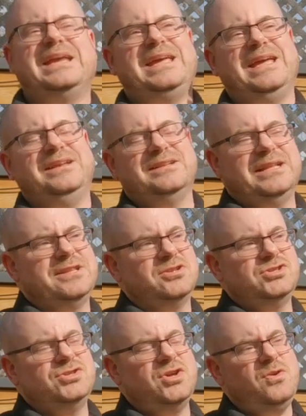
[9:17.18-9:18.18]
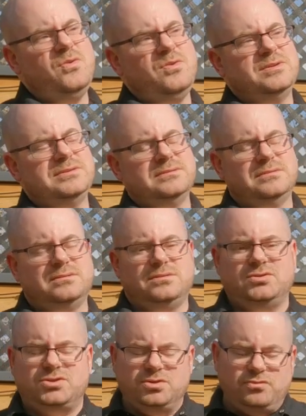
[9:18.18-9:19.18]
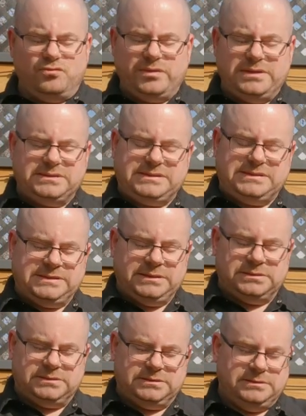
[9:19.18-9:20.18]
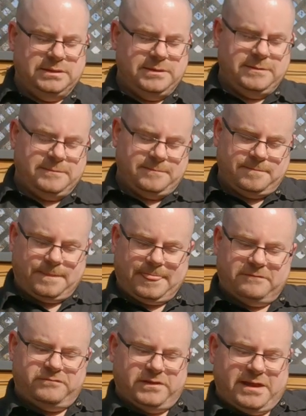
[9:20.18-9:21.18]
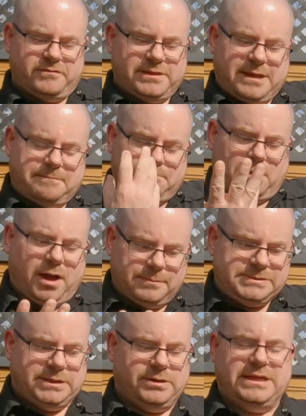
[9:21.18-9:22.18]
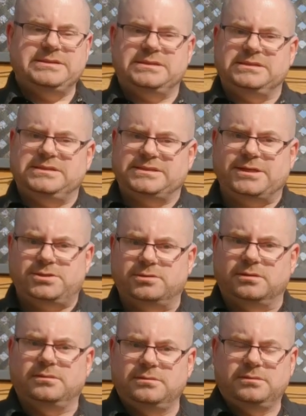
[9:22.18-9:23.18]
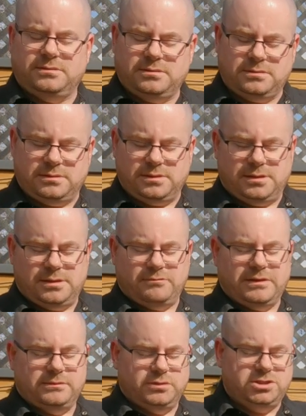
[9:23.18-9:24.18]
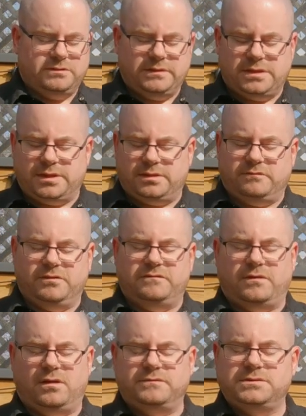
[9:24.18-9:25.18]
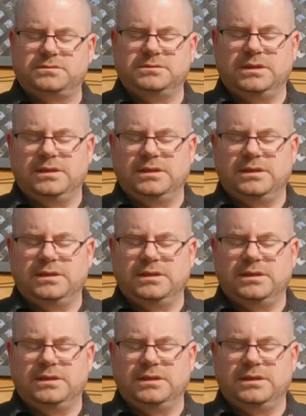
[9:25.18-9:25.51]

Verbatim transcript: again, like there's no there's no real single flavor that pops out as the center uh, around which everything revolves.